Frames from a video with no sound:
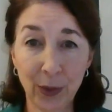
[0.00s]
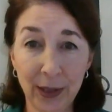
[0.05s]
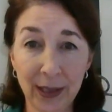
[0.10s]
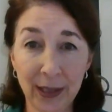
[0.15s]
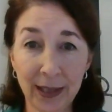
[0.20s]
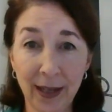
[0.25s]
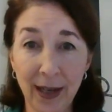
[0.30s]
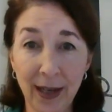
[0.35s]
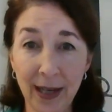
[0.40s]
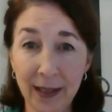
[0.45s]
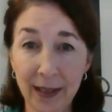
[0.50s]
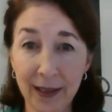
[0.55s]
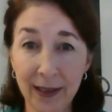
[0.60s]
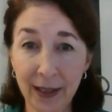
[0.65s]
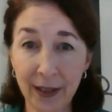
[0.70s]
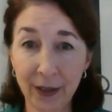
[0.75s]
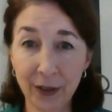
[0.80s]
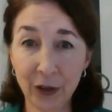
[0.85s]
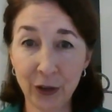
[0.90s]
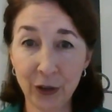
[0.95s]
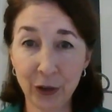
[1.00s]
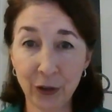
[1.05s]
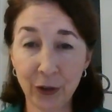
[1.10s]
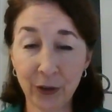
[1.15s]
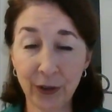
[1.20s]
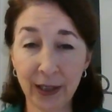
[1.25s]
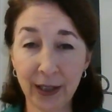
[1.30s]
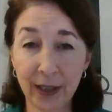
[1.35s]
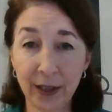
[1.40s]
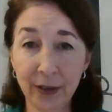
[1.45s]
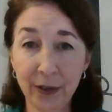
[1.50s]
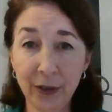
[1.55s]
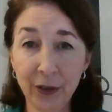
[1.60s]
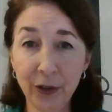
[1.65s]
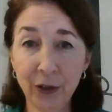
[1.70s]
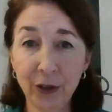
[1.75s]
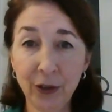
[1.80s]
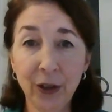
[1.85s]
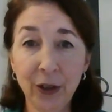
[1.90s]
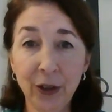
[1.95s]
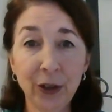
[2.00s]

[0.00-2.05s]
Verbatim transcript: one side and answers on the other,